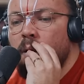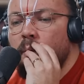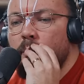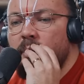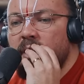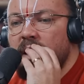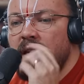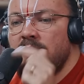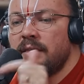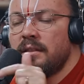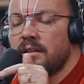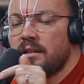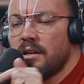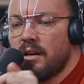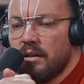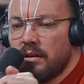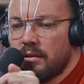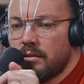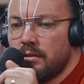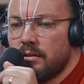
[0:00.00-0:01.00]
But in the
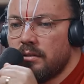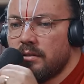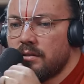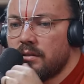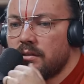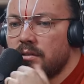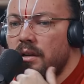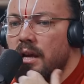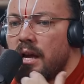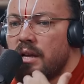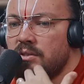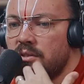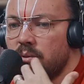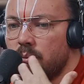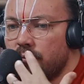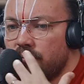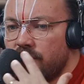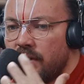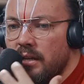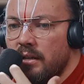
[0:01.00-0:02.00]
darkness, as you
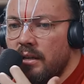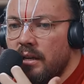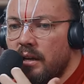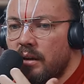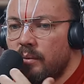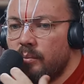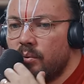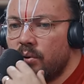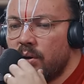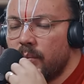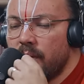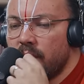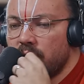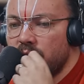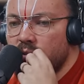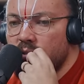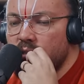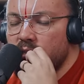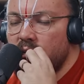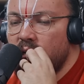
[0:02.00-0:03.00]
were finding out more about
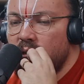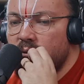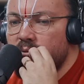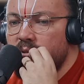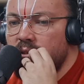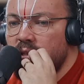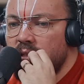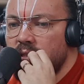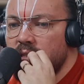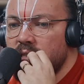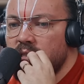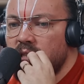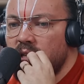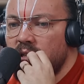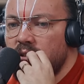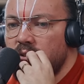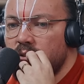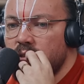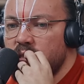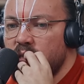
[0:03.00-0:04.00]
yourself and
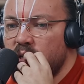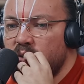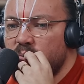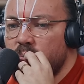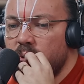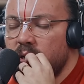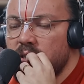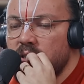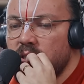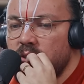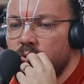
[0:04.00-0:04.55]
understanding yourself better,